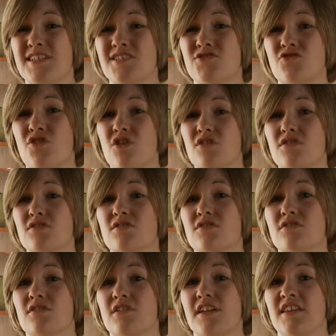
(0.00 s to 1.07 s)
his trunks
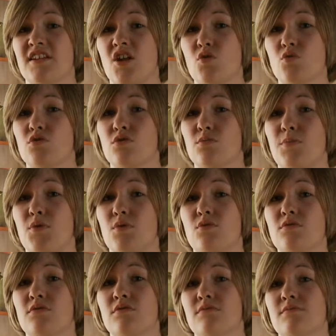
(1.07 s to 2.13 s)
in the local
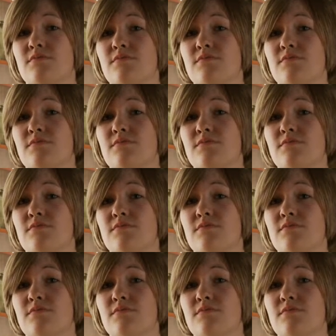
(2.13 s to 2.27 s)
pool.